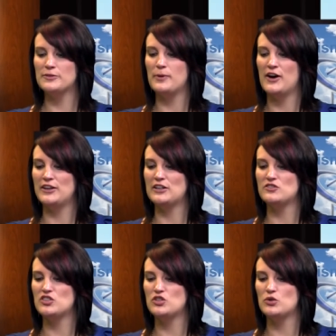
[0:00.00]
responding
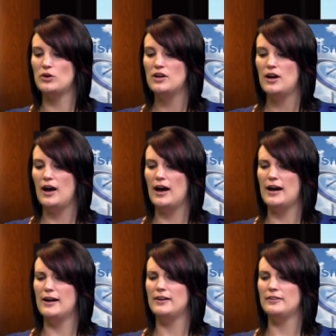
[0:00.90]
to,
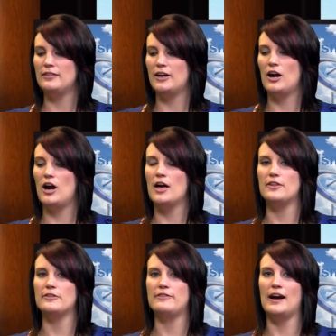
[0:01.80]
uh, there are
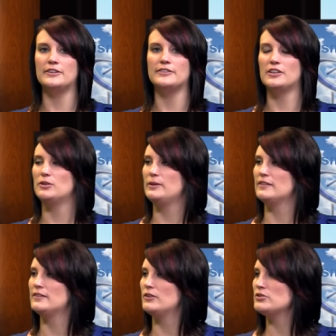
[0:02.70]
other factors that could be
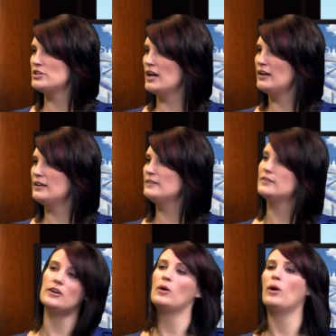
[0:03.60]
associated.
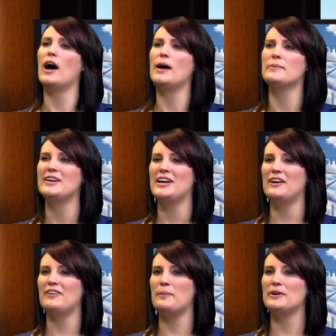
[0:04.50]
So mm-hmm. um,
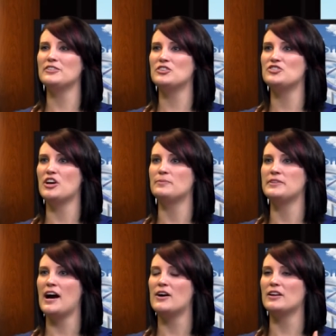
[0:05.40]
if that person
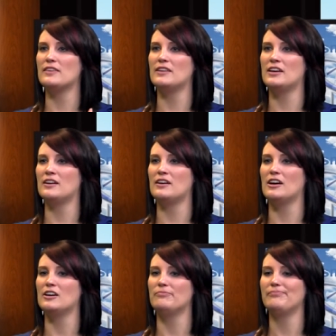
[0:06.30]
jumped out and then
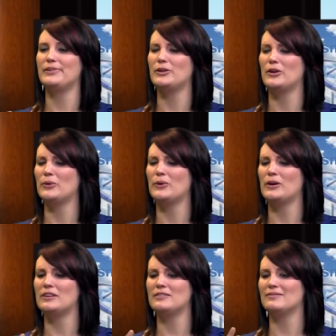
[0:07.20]
um, you know
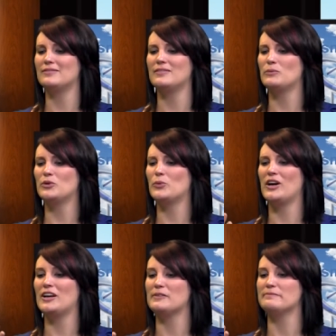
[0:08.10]
uh, was
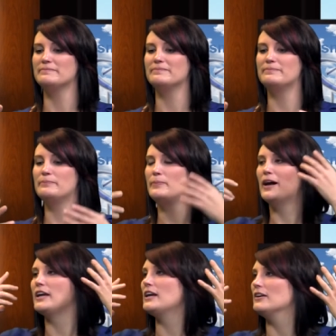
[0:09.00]
wearing a
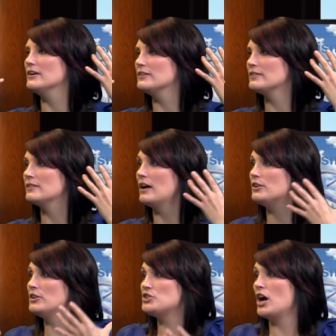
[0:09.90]
bunny ears. Uh,
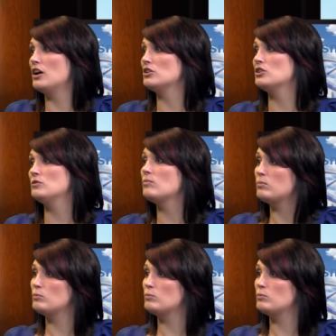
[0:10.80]
right. Uh, the child could